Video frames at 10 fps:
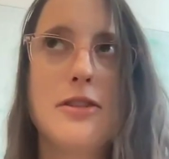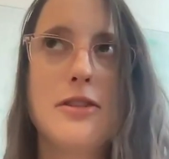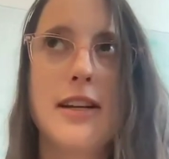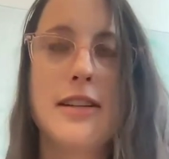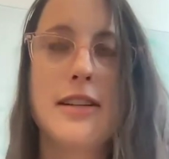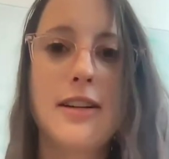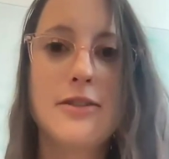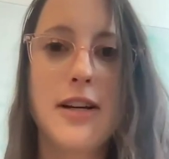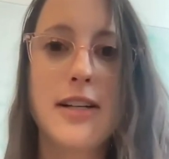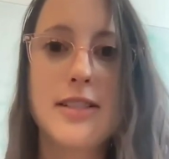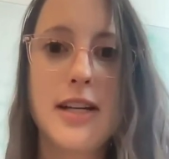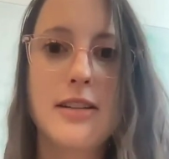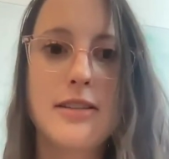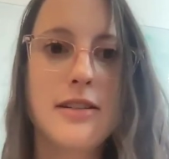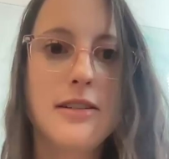the approach that I try
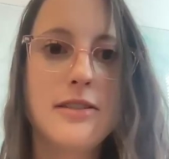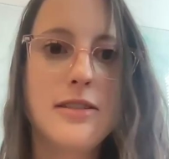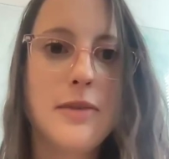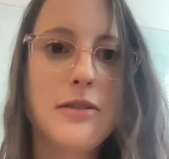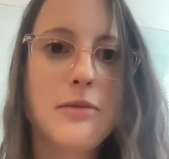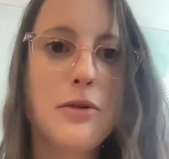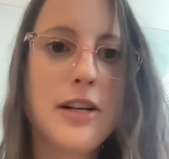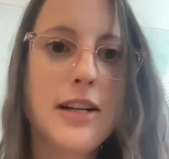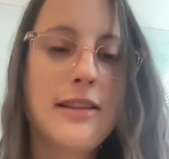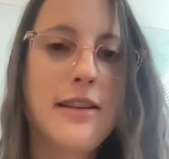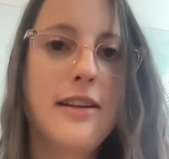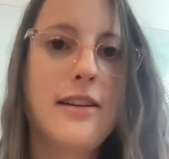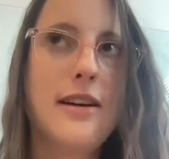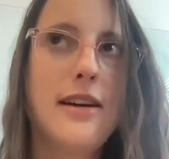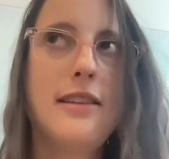to take to my reporting.
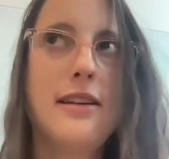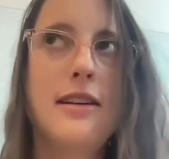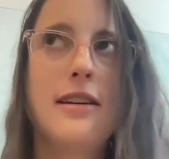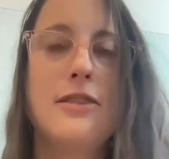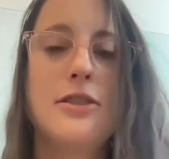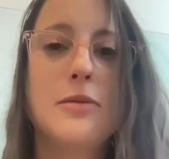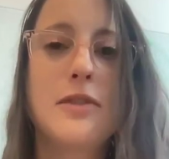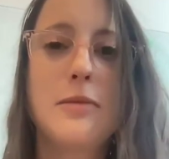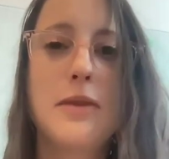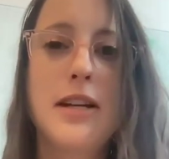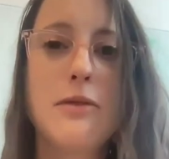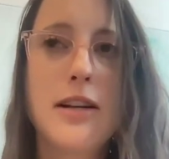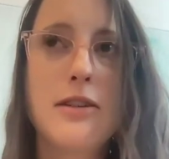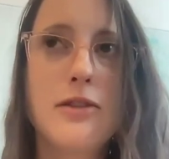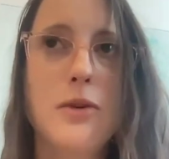And then I think in terms of meeting
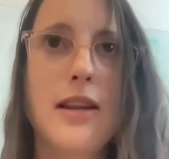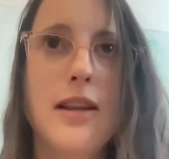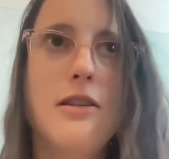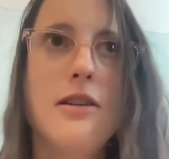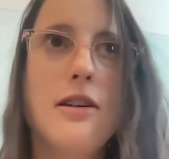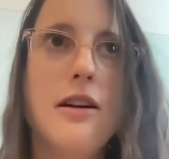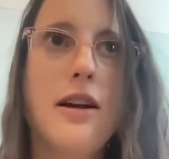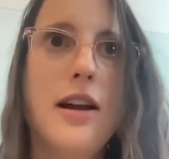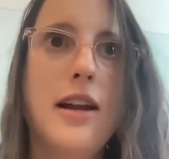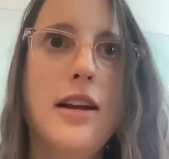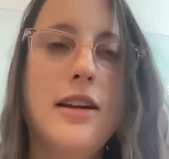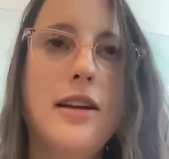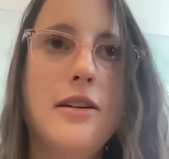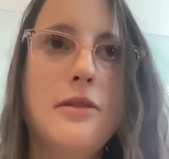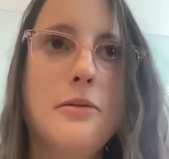readers where they are,
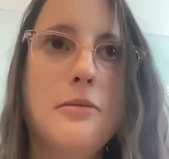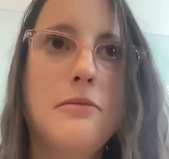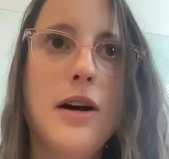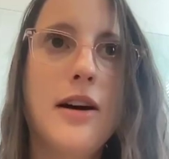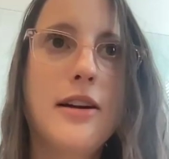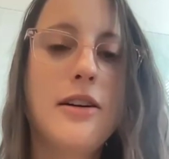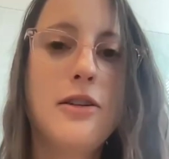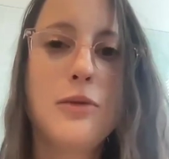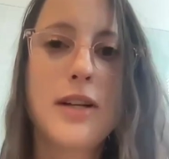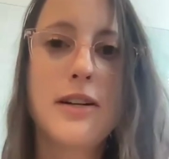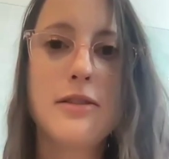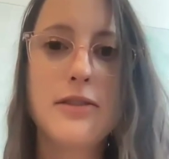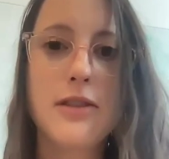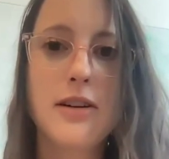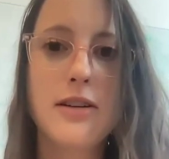not all
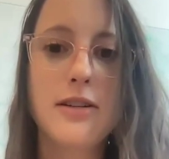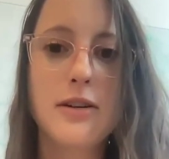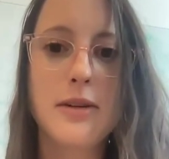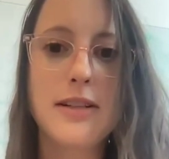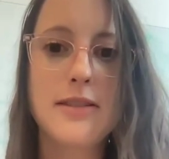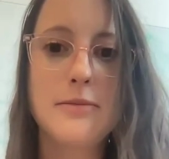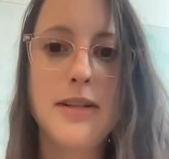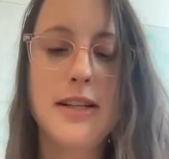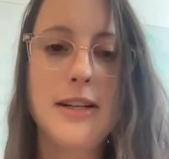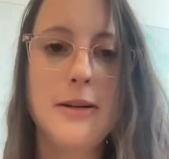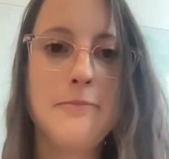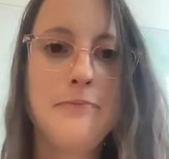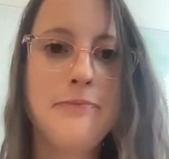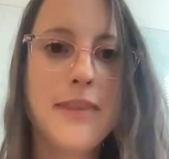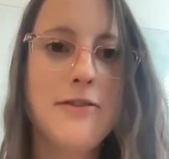readers are going to be
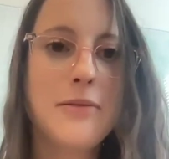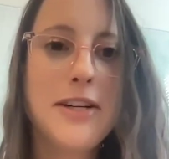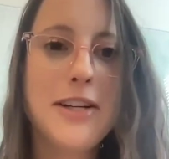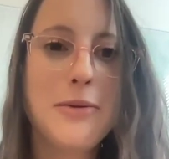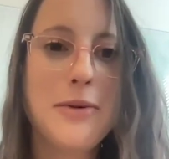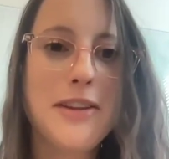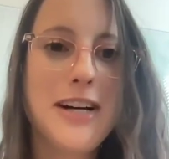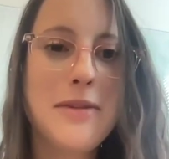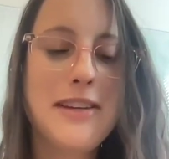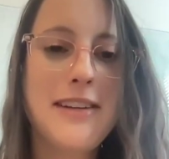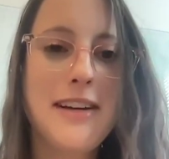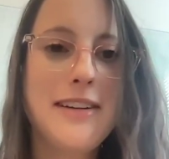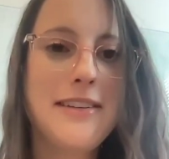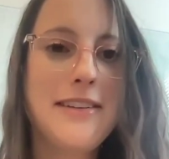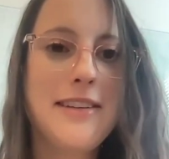familiar with climate
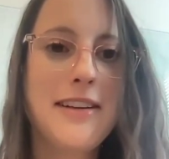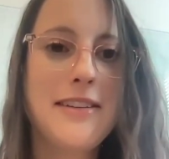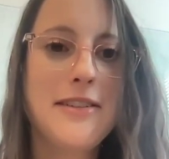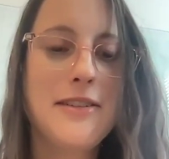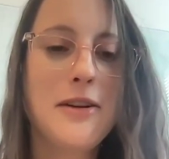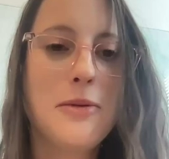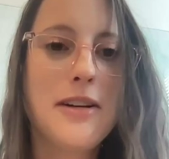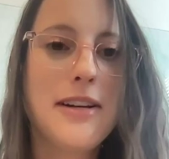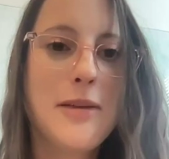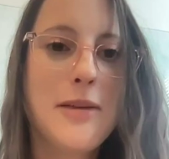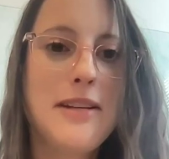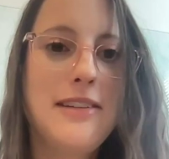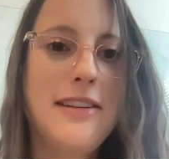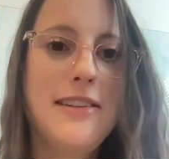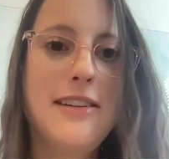science and know what
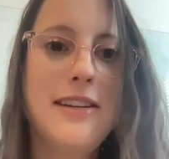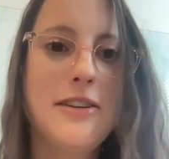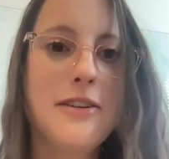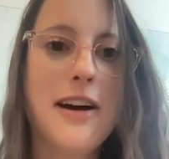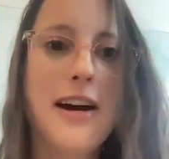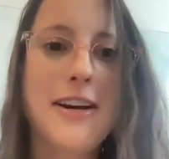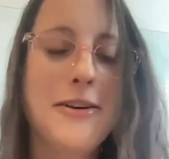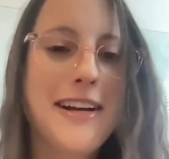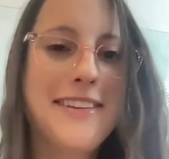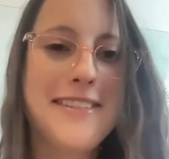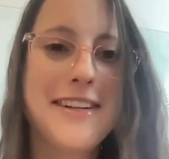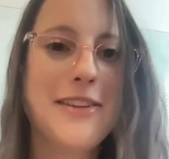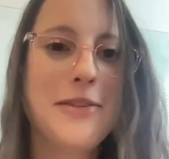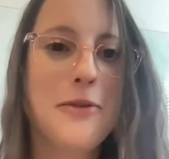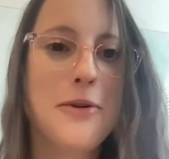IPCC or IRA
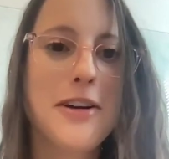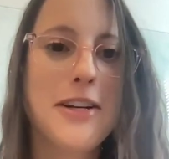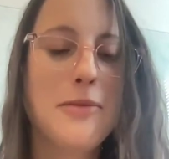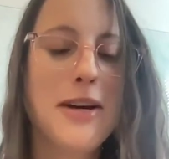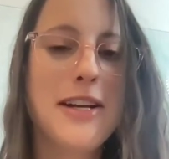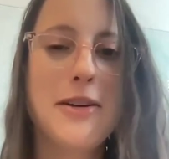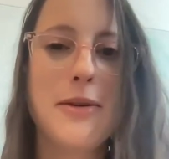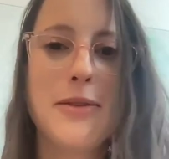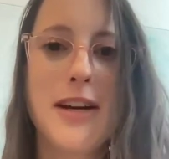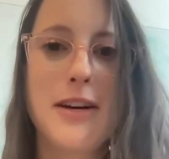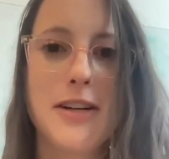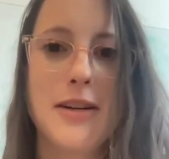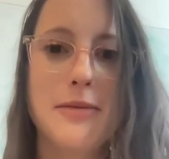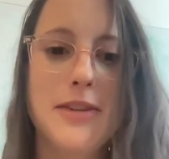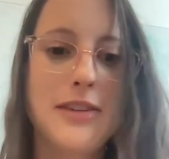stands for. You might know those
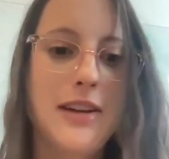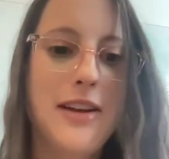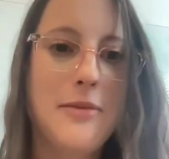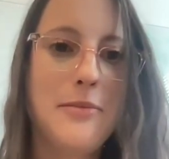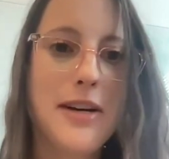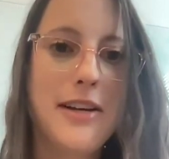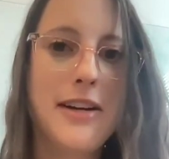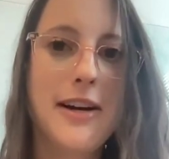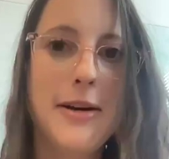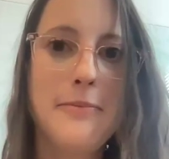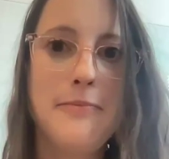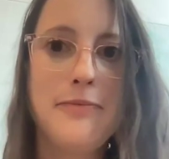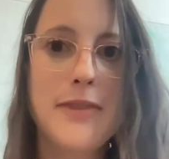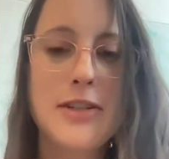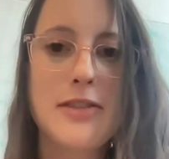acronyms, but
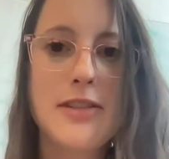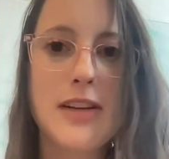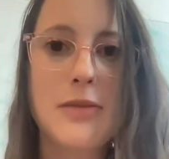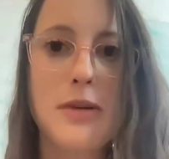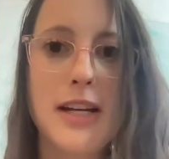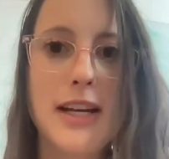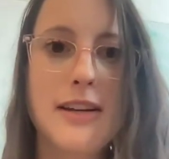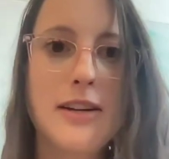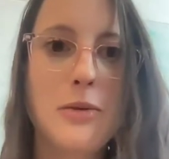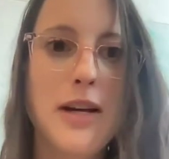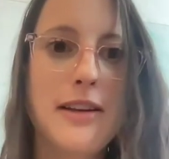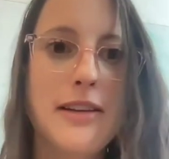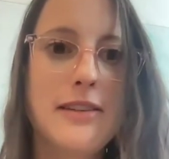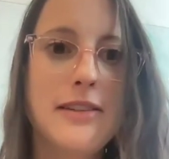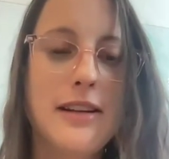just explaining it in a way
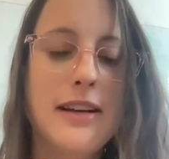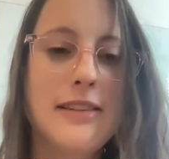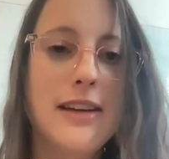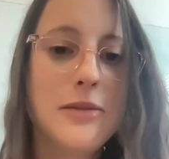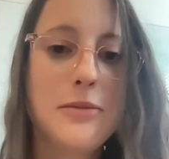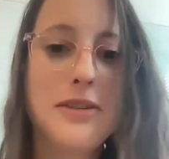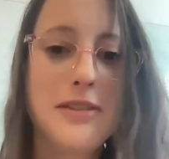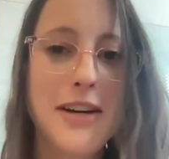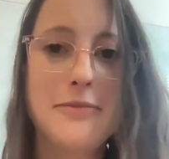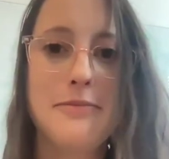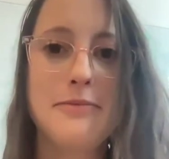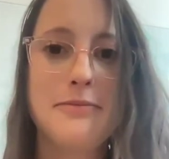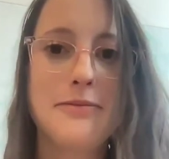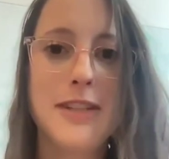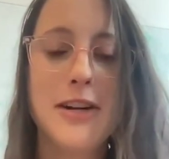that's accessible,
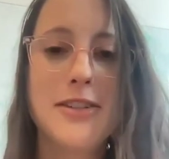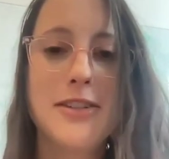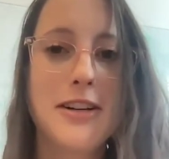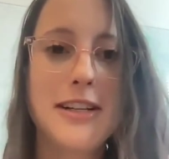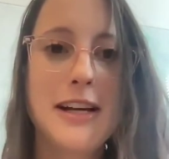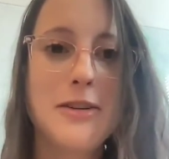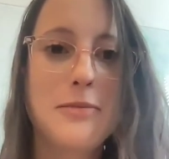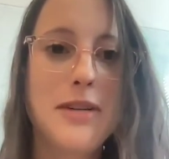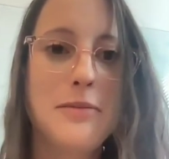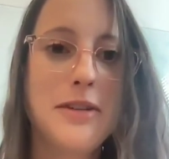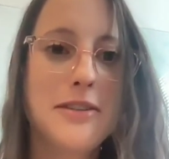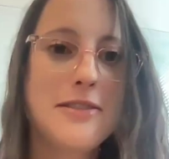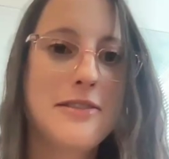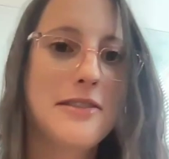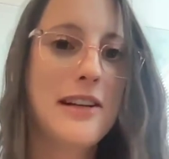you're not talking down to people, you're
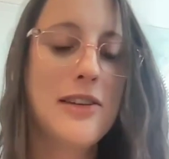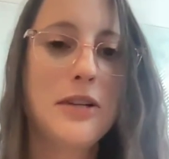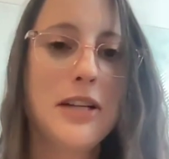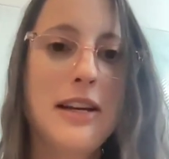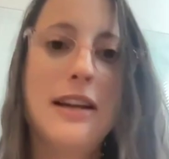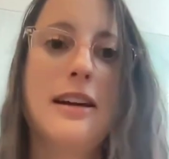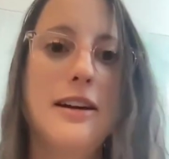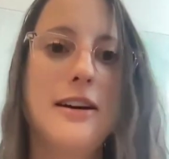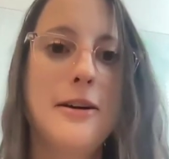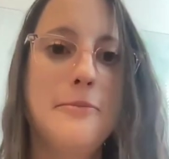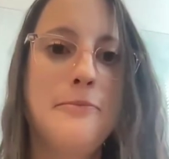just explaining,